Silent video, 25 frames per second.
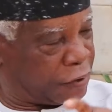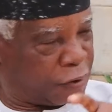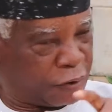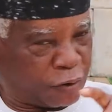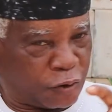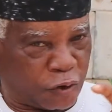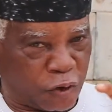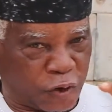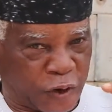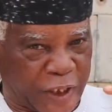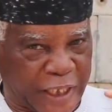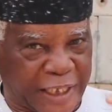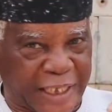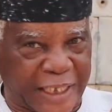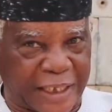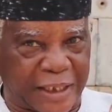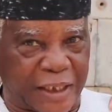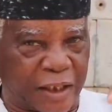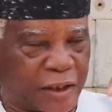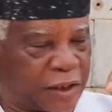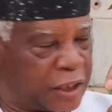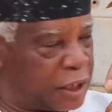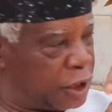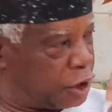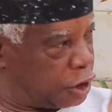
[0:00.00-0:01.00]
to take a
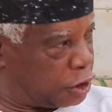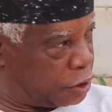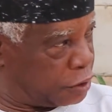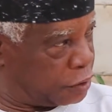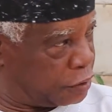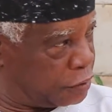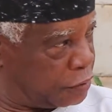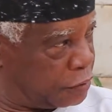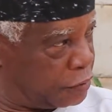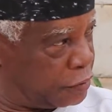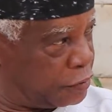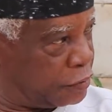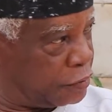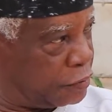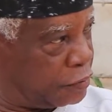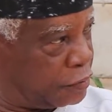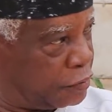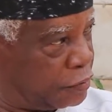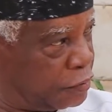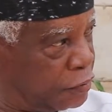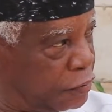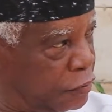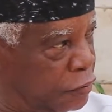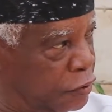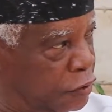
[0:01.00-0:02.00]
decision
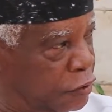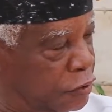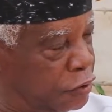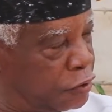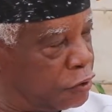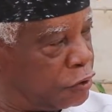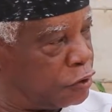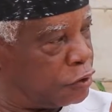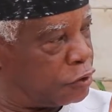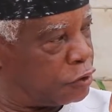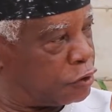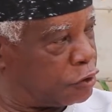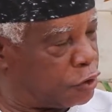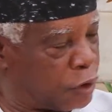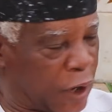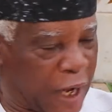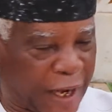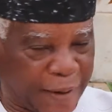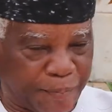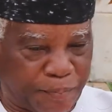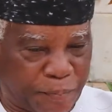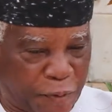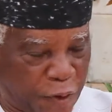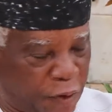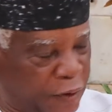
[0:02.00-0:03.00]
to
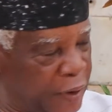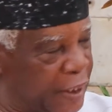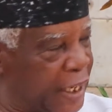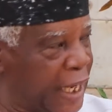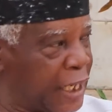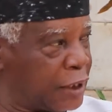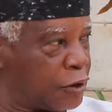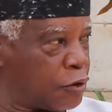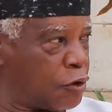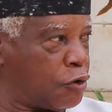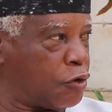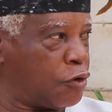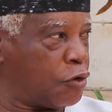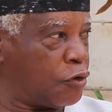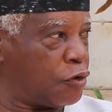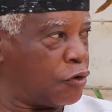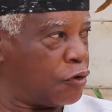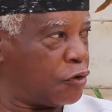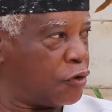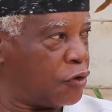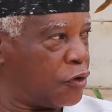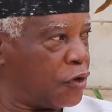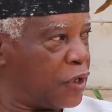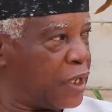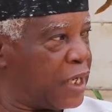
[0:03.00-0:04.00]
abort that coup,
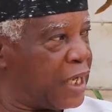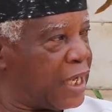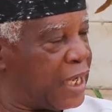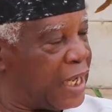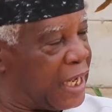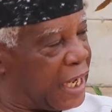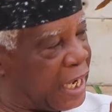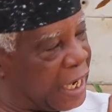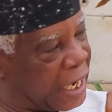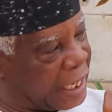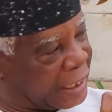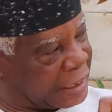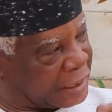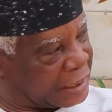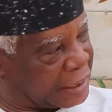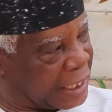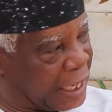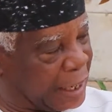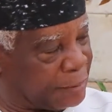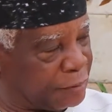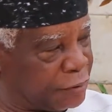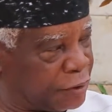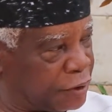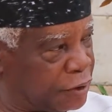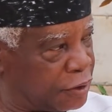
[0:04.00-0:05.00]
and it
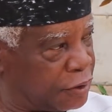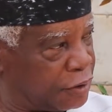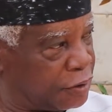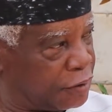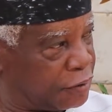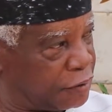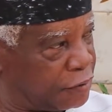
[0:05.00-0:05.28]
happened.